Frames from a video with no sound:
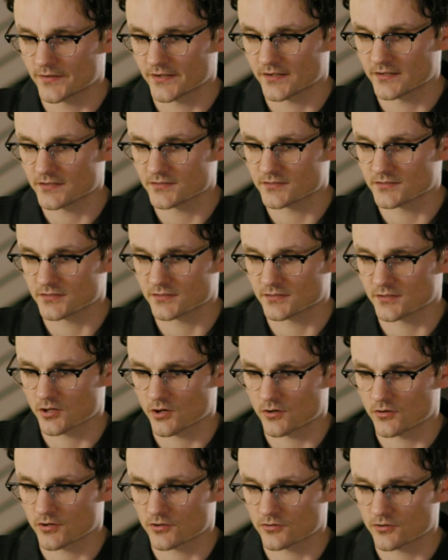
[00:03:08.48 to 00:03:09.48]
We're gonna
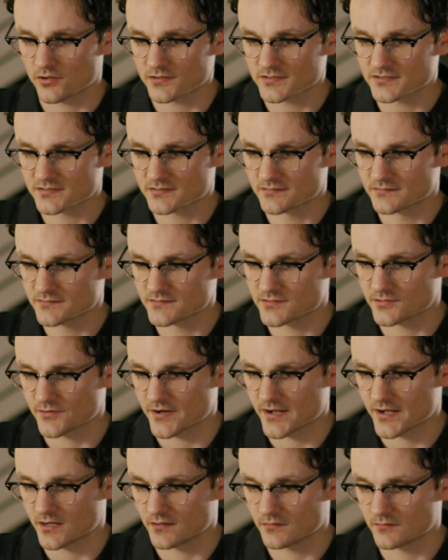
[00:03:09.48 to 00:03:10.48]
go across to
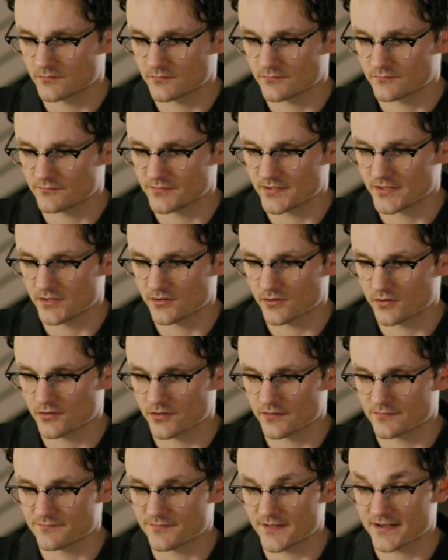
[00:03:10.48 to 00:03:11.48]
our video
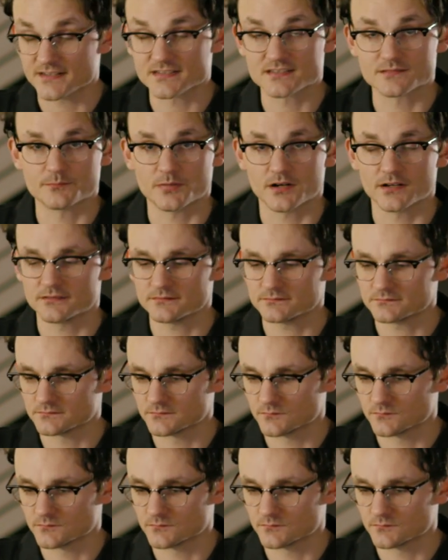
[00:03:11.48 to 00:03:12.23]
effects button,